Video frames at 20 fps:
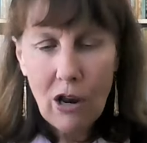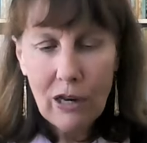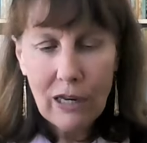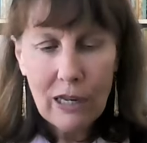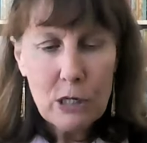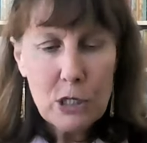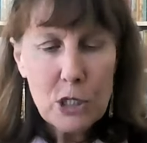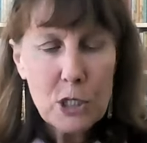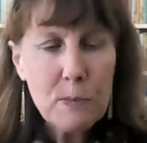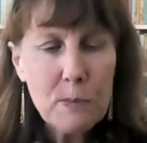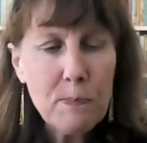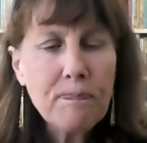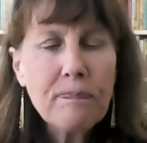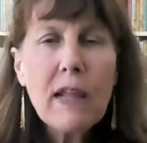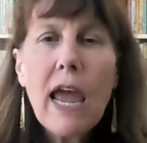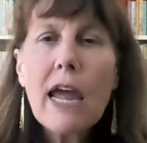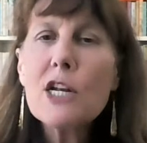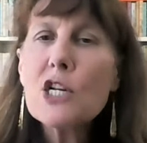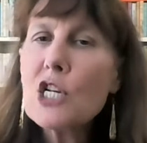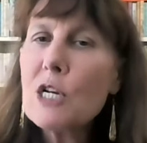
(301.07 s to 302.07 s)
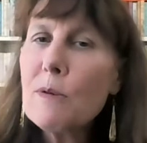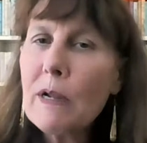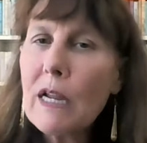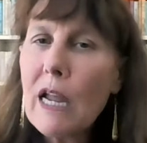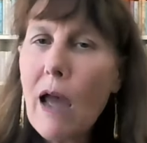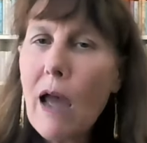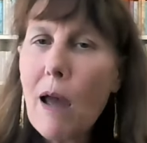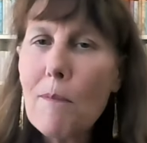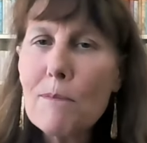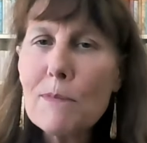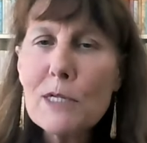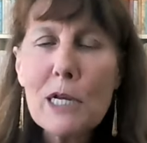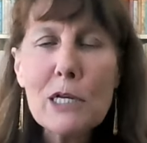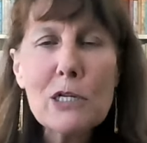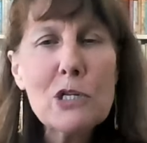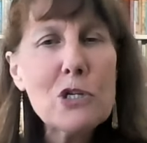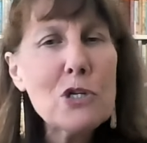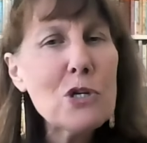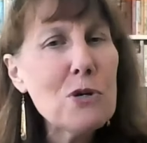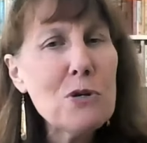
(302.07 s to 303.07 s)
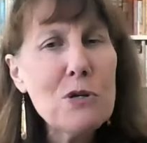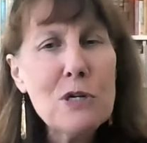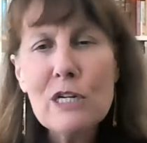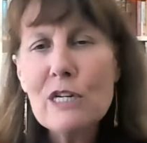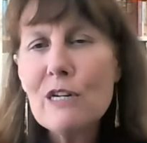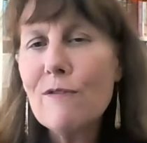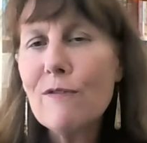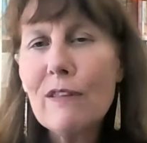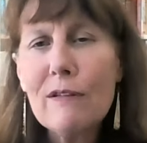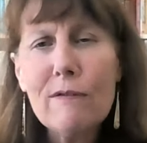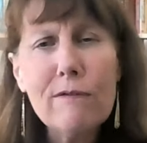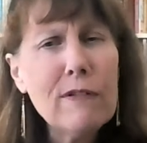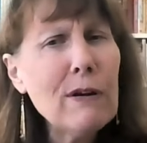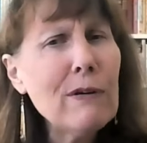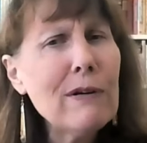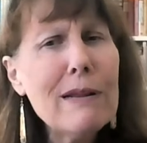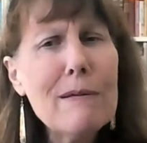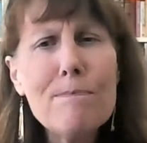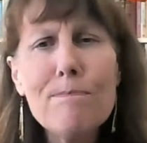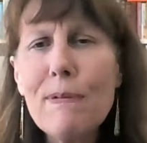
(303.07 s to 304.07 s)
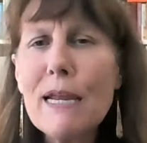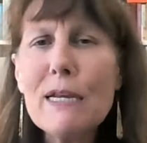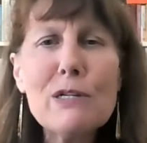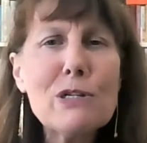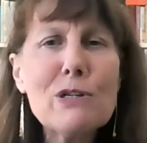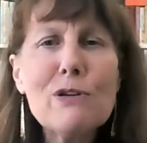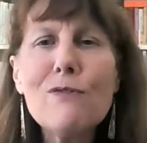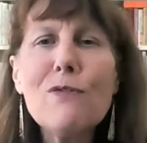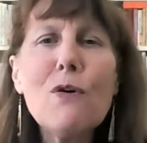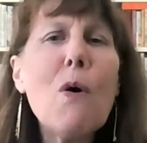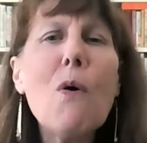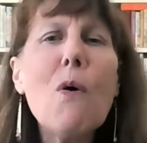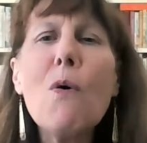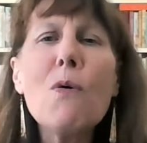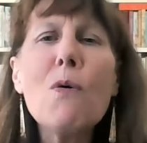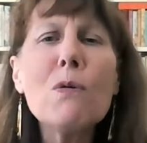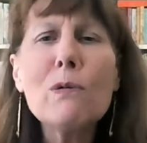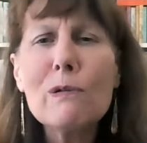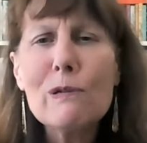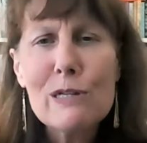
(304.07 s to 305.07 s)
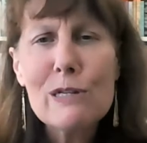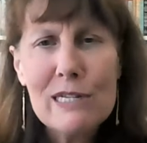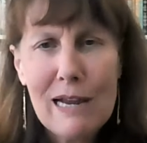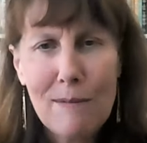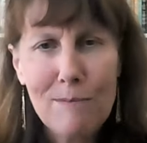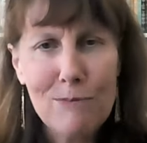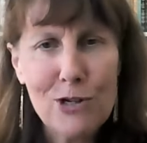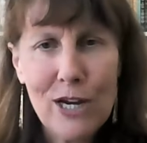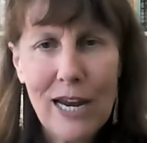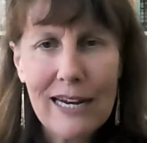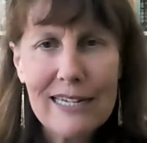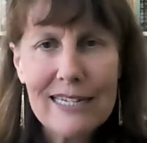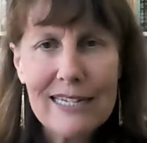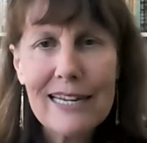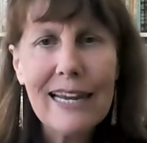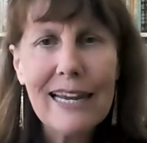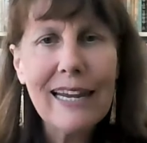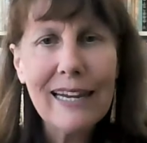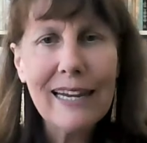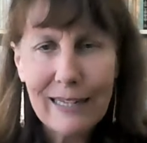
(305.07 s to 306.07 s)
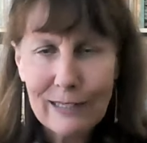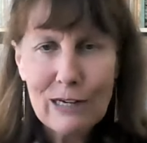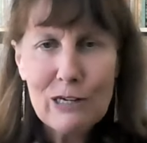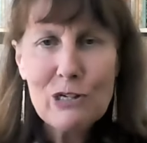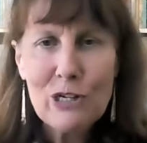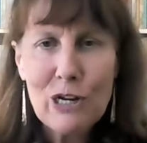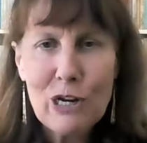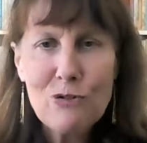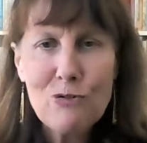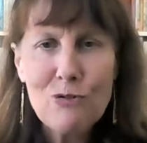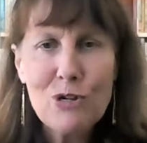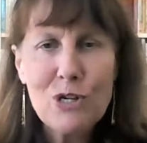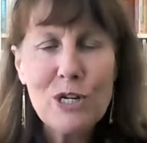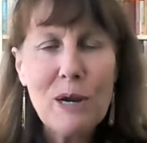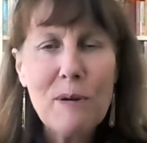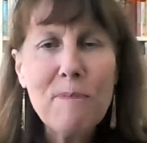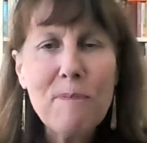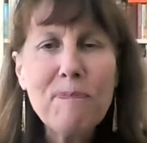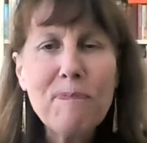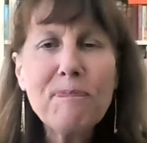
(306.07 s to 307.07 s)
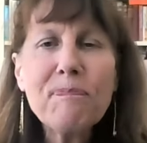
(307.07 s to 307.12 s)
College and she becomes a student of the very best of all subjects, English literature.